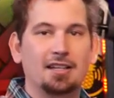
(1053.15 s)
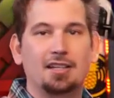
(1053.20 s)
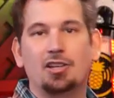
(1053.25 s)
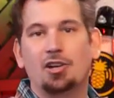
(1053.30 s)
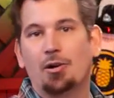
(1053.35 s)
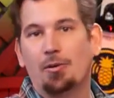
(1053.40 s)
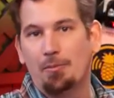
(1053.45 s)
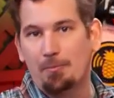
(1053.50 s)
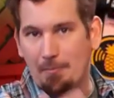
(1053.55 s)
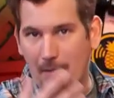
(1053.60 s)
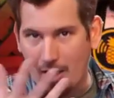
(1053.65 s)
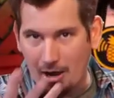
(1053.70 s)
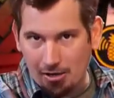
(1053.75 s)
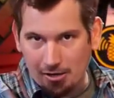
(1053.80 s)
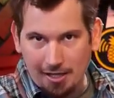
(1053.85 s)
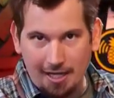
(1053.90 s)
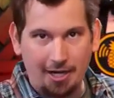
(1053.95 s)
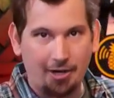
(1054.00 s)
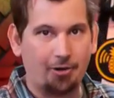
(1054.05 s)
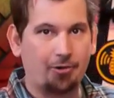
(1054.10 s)
you know,
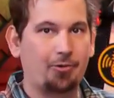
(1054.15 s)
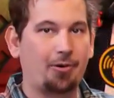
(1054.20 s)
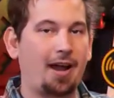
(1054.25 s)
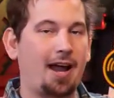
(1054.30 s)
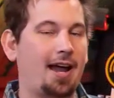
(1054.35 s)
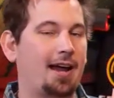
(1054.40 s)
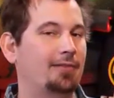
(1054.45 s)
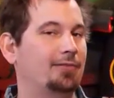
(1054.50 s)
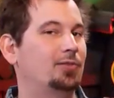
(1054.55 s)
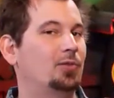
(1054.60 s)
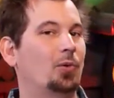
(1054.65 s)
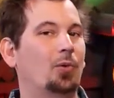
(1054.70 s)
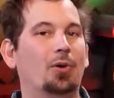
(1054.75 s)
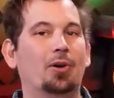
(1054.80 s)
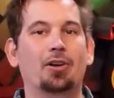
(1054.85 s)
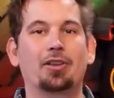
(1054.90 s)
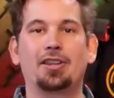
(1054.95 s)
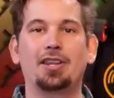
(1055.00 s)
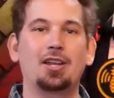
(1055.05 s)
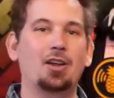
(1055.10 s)
model aircraft
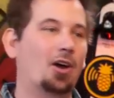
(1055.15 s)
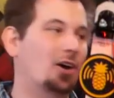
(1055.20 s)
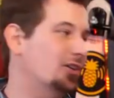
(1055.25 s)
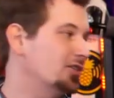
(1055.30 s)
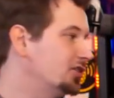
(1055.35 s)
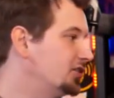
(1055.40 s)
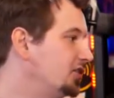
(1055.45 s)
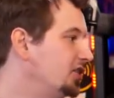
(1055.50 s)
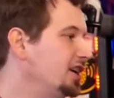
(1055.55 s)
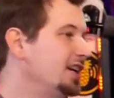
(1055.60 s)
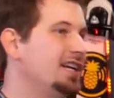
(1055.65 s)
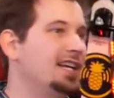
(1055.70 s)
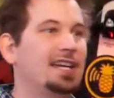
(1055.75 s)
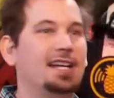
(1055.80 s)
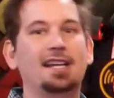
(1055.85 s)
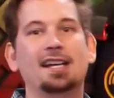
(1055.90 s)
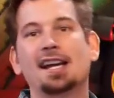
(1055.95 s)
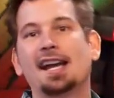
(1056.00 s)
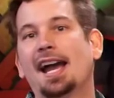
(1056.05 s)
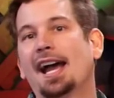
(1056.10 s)
or the
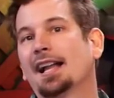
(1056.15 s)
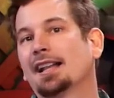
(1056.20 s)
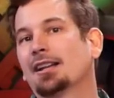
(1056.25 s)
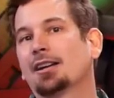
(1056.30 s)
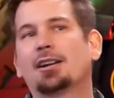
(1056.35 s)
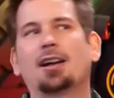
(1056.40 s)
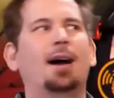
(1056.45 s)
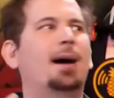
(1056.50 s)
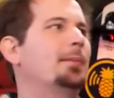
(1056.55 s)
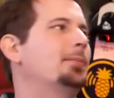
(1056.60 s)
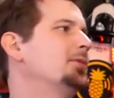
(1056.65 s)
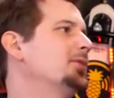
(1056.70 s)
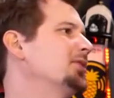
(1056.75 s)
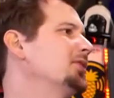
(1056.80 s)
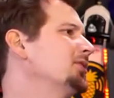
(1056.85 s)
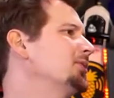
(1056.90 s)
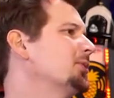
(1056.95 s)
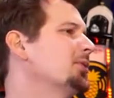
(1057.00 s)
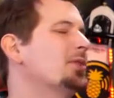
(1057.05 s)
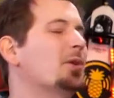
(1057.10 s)
RC
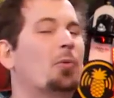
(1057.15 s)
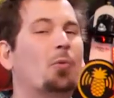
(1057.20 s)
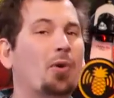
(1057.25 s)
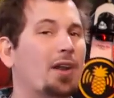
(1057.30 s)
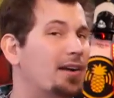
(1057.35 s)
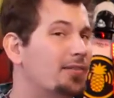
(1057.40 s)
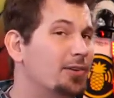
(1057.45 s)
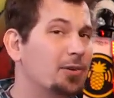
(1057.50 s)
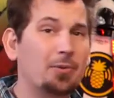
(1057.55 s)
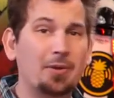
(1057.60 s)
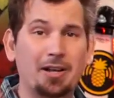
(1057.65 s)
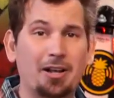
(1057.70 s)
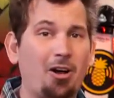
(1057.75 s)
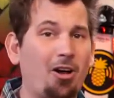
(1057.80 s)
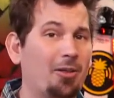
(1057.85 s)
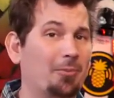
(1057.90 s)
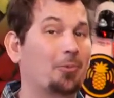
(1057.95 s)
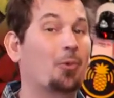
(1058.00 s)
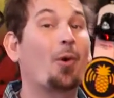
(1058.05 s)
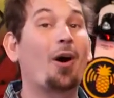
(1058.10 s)
helicopters or the, whatever you want to
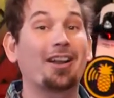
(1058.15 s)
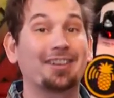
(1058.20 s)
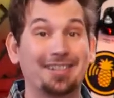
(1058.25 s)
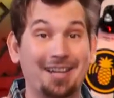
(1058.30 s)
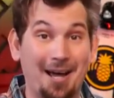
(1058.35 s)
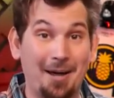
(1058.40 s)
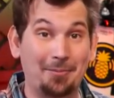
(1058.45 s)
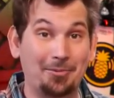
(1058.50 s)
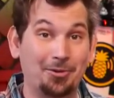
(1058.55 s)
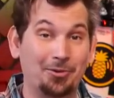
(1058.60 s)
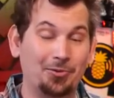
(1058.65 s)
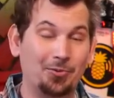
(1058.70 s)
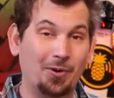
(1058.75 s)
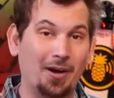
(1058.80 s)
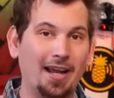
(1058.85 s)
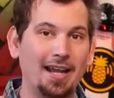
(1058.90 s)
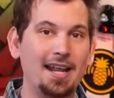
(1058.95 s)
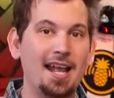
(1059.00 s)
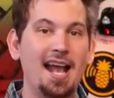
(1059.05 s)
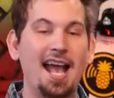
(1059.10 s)
call them, quadcopters,
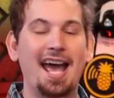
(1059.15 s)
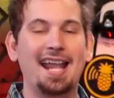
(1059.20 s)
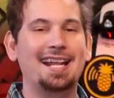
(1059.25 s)
right?